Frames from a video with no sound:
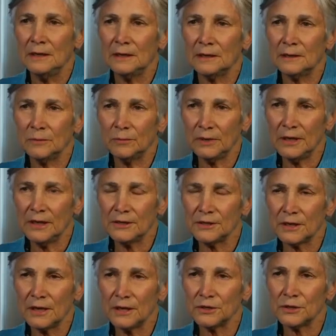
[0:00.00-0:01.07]
a complete
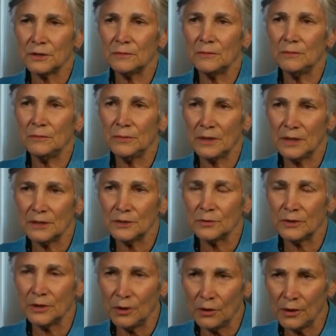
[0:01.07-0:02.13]
education begins
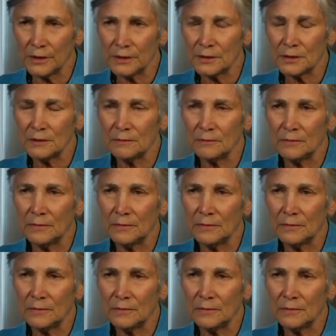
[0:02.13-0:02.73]
with the arts.